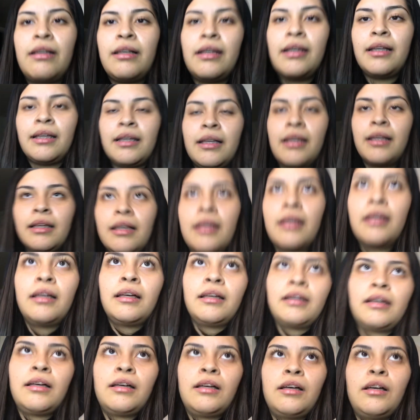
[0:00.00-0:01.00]
the flavor
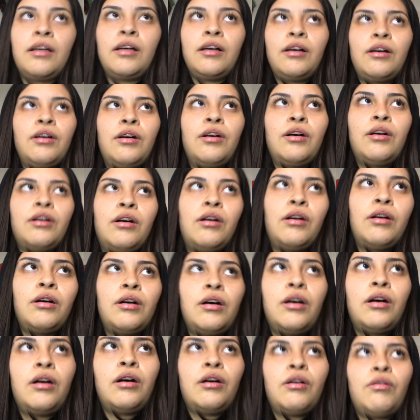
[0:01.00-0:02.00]
powder.
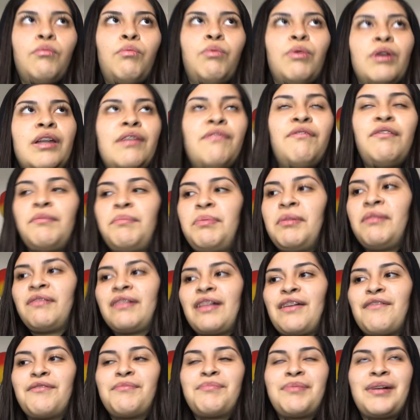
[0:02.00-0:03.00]
What if we put
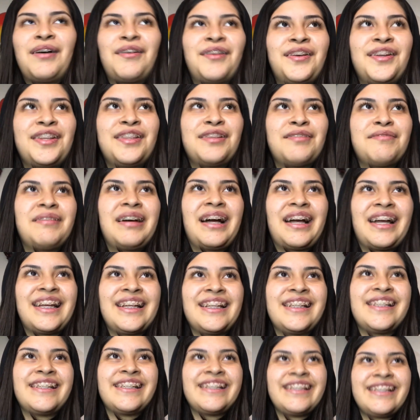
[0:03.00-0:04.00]
flavor powder in the mac
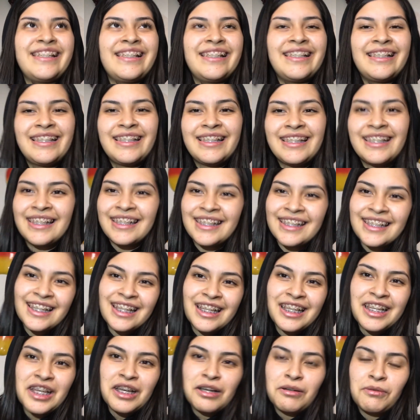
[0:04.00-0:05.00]
and cheese? Yeah. Well,
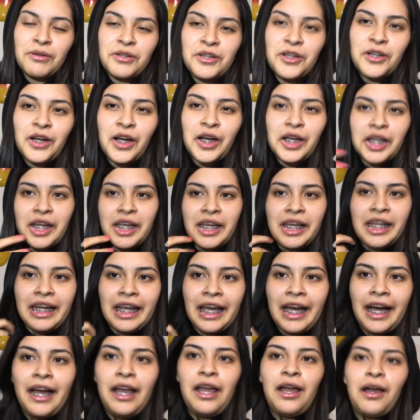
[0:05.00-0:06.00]
oh, you're not gonna eat
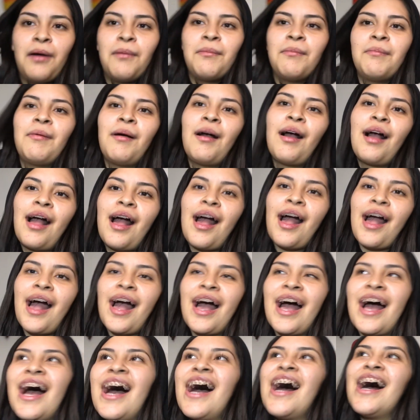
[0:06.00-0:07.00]
it, I am. Uh,
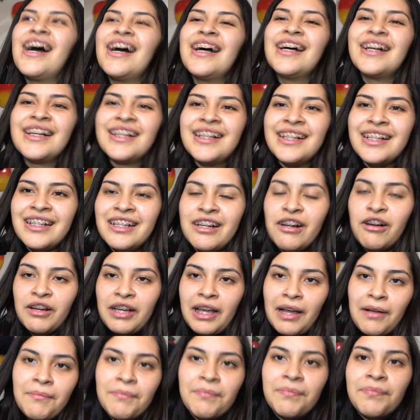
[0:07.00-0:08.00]
I'm gonna uh, eat some. Oh yeah?
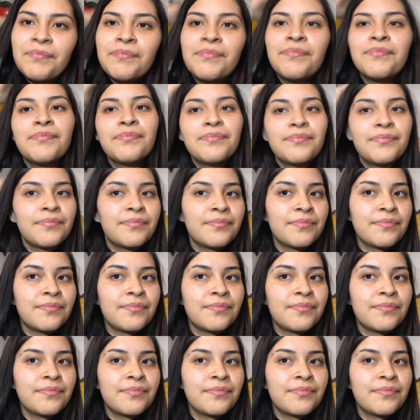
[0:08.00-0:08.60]
I'm gonna make all of it.